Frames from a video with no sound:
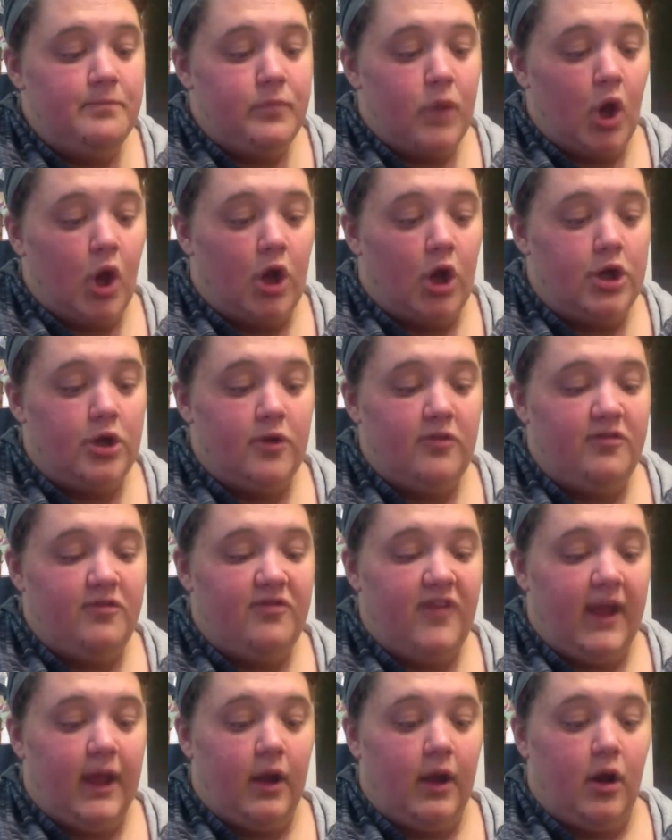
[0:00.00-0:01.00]
on your
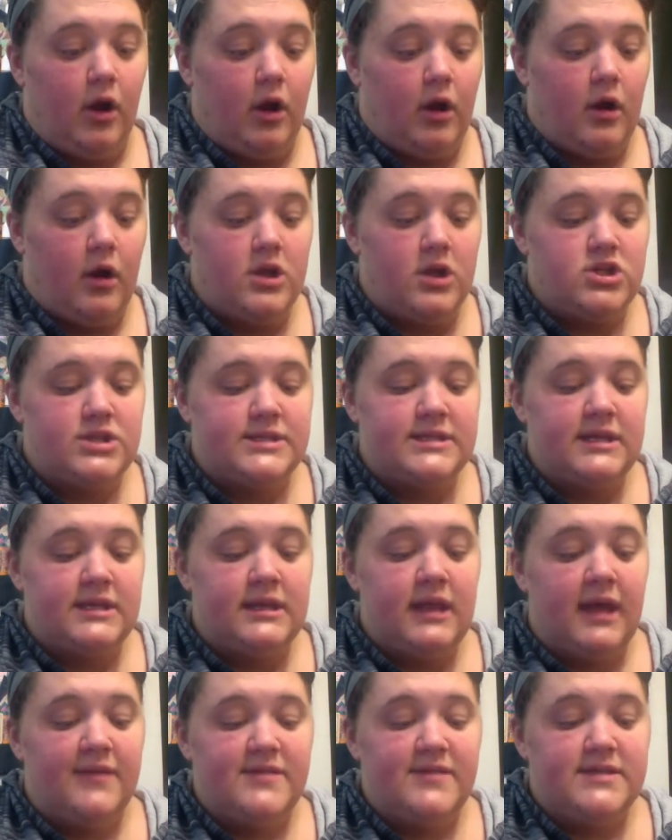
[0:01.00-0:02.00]
finger, just
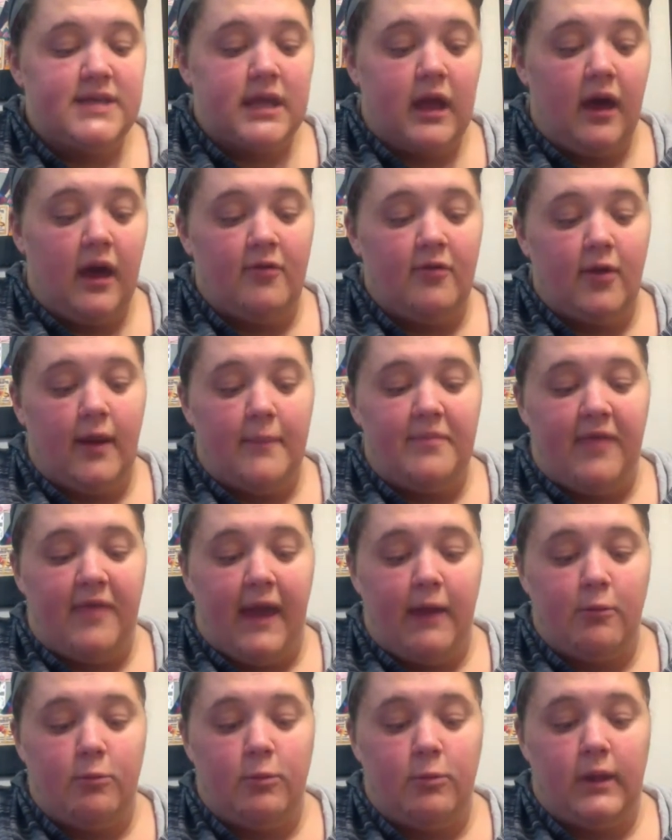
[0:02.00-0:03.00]
enough to cover up
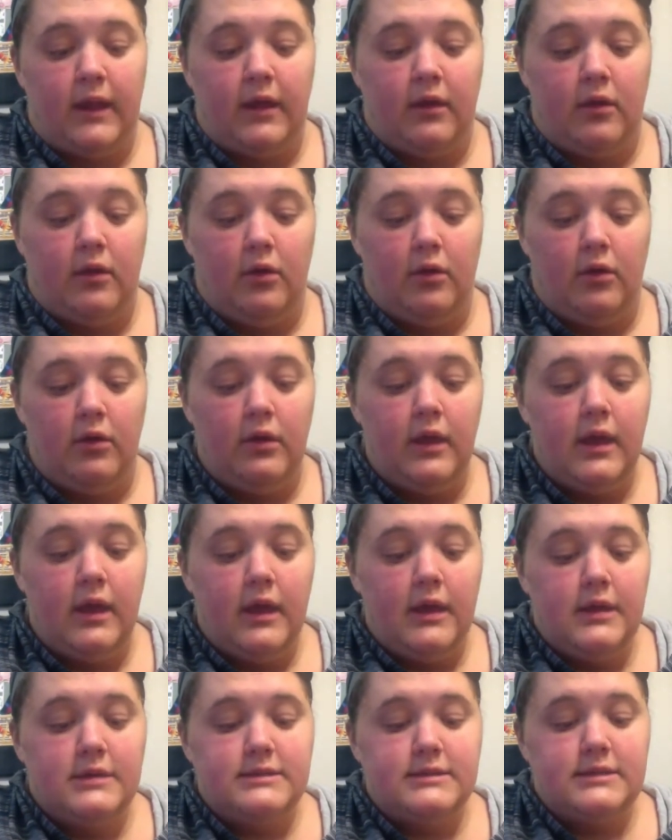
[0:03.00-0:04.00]
that wrinkle.
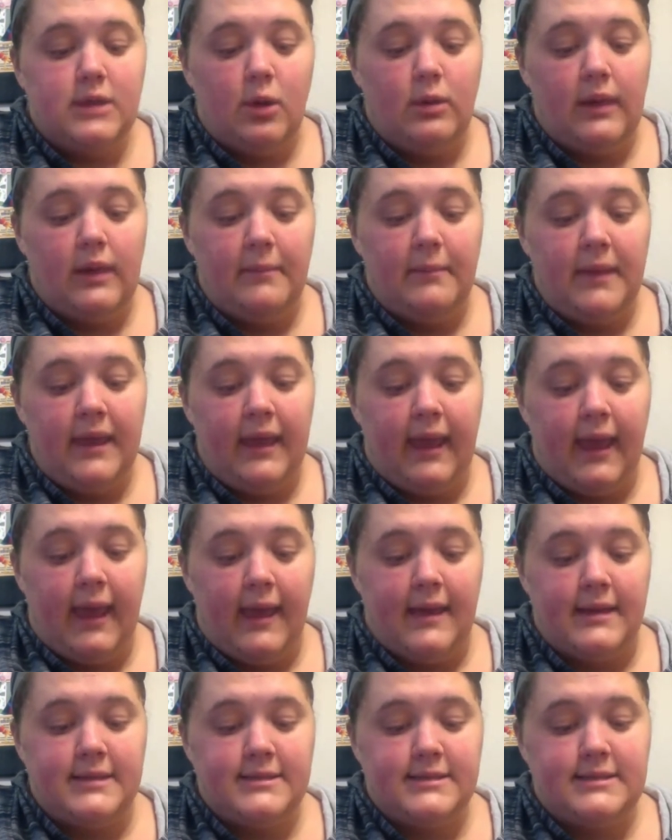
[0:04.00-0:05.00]
So let me
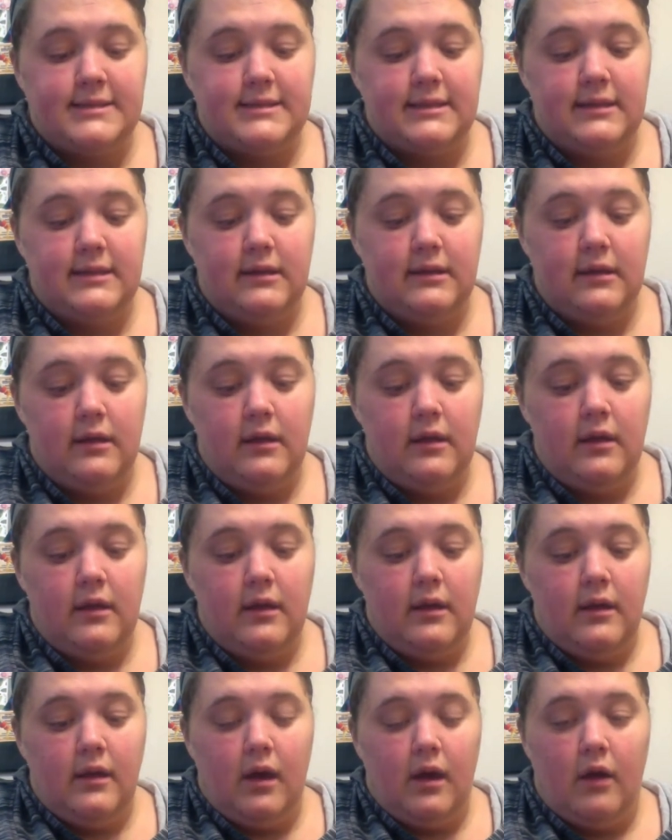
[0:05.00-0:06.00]
get,
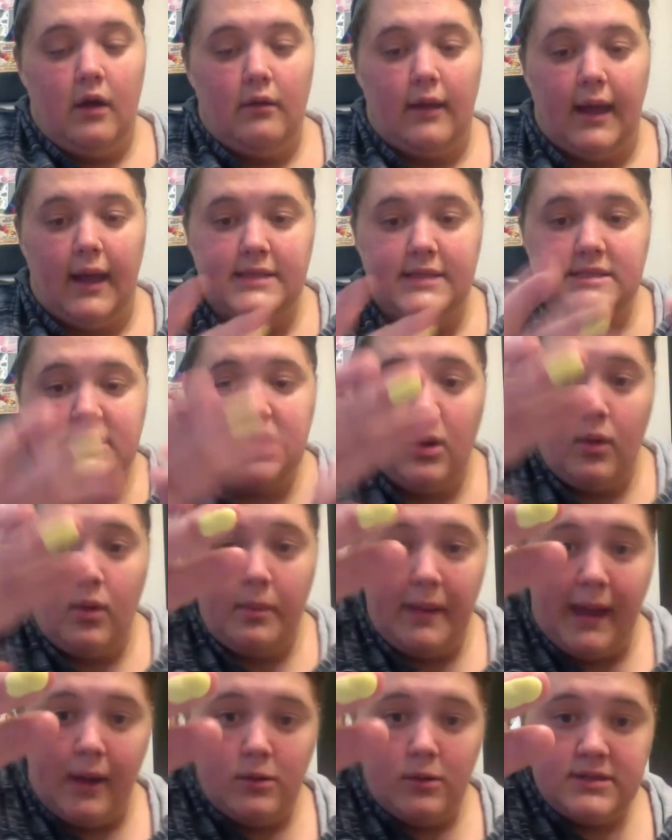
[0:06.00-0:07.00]
all right, so
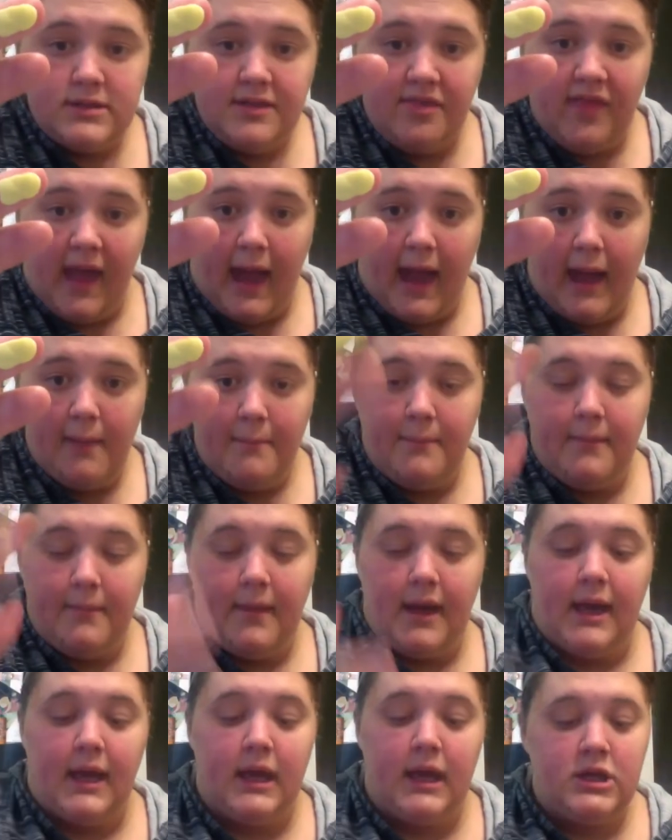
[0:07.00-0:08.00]
about that
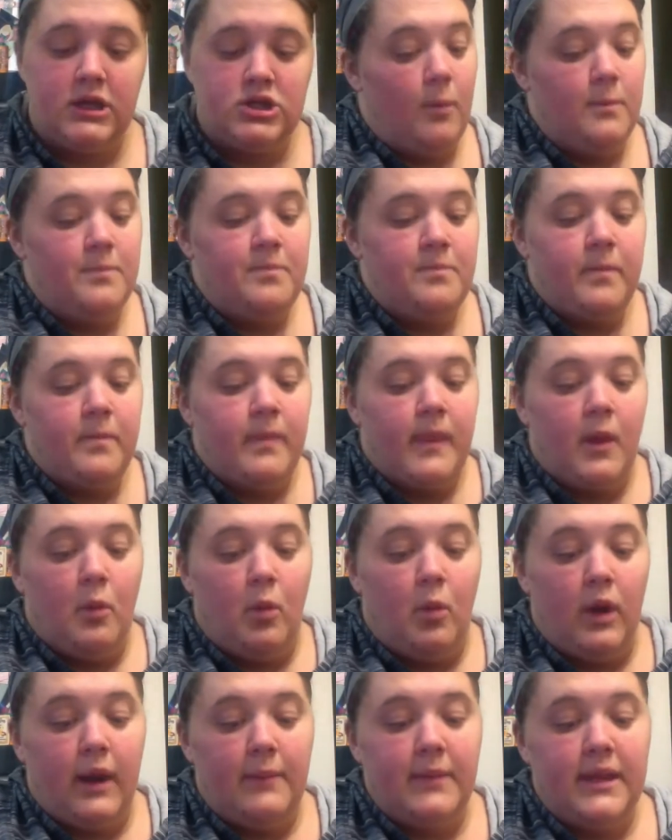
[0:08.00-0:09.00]
much.
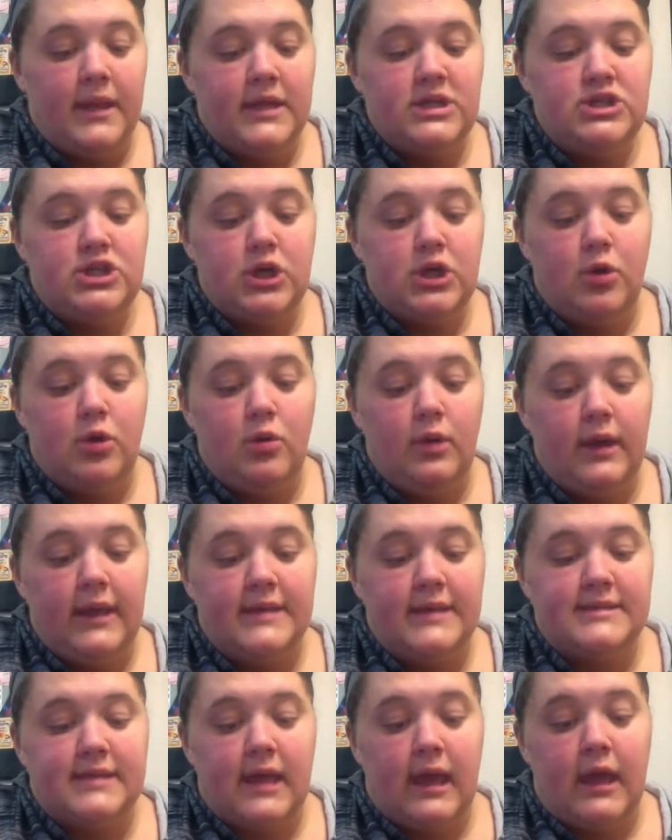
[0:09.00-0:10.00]
What I'm gonna do
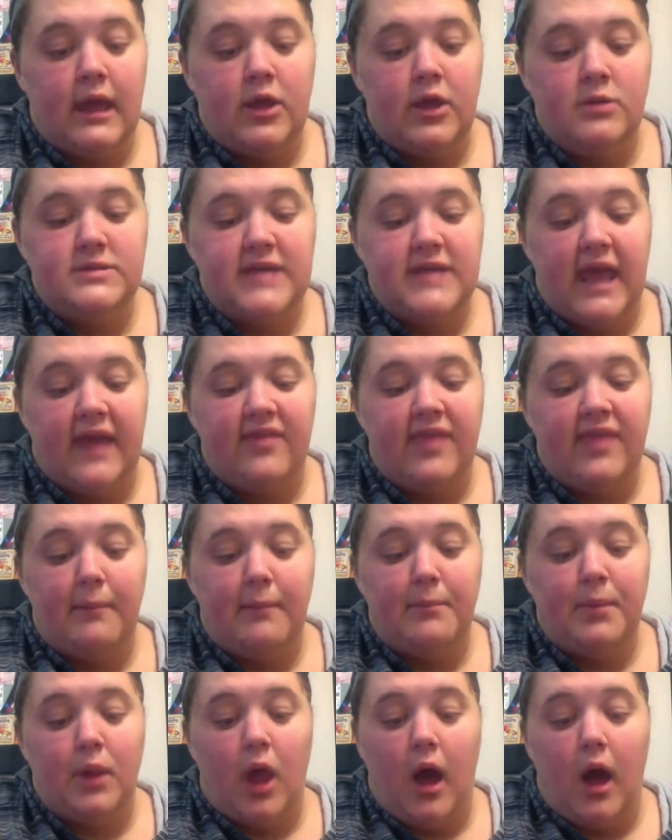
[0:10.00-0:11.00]
is you take that
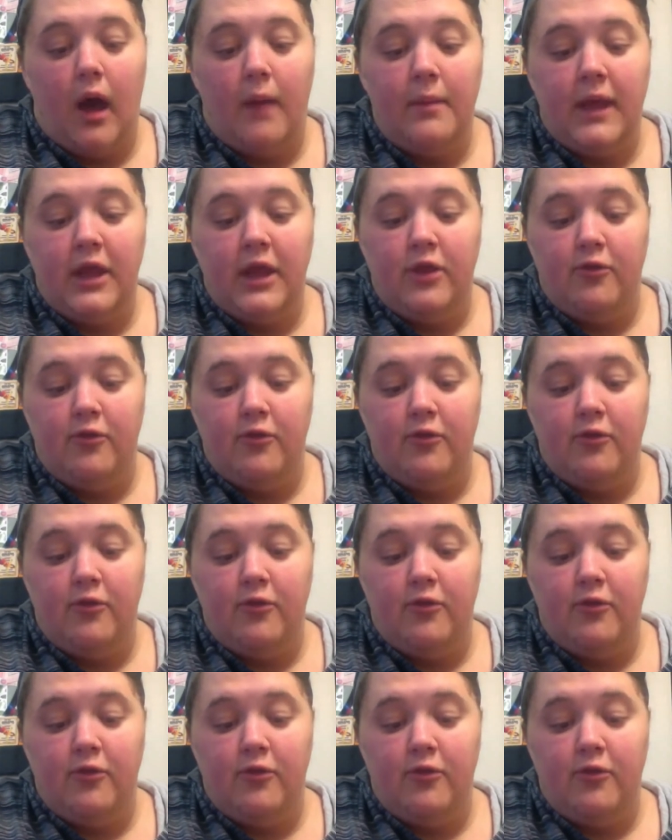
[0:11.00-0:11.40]
blob and you